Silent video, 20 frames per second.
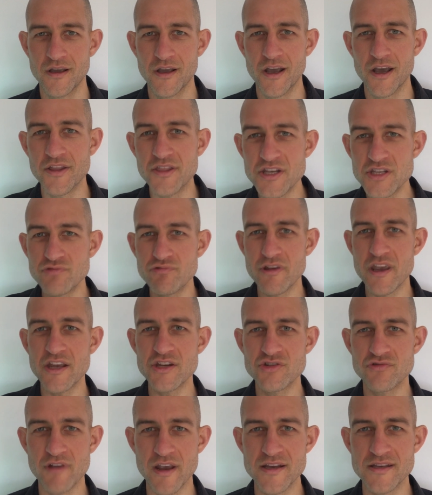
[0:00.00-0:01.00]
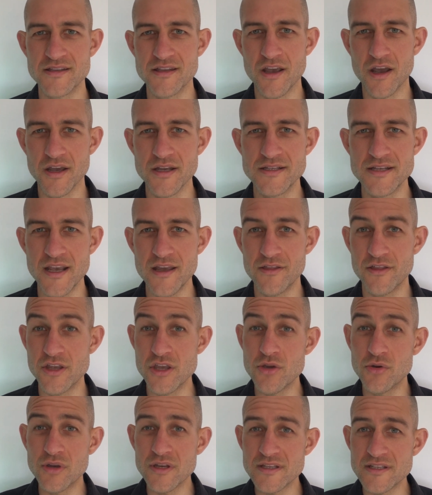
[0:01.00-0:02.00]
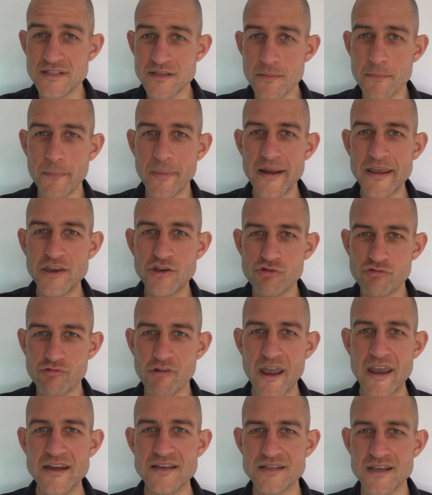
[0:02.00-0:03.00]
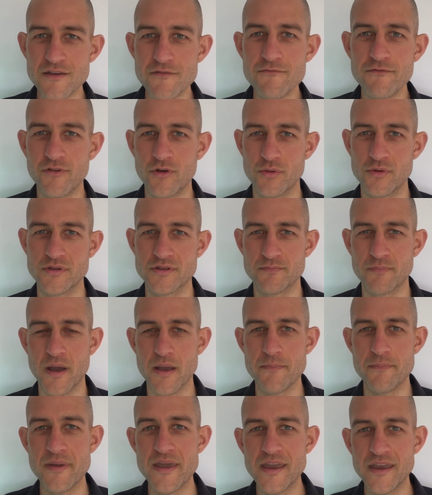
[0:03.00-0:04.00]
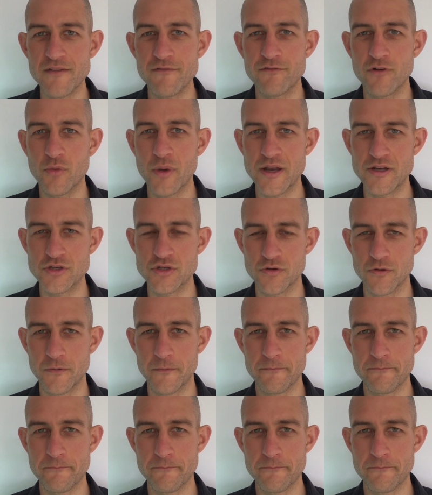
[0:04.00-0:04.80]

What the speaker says: and this reiterates the idea that you can simply create influence by being influential.